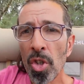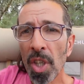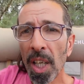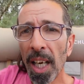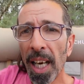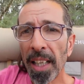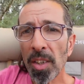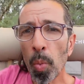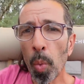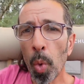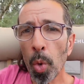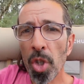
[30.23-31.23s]
to collect
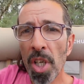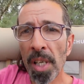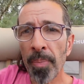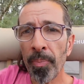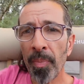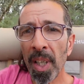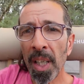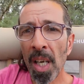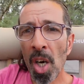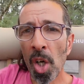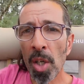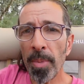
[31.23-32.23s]
water in
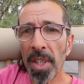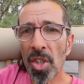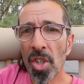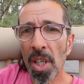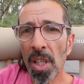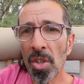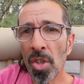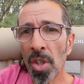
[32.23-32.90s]
IBCs,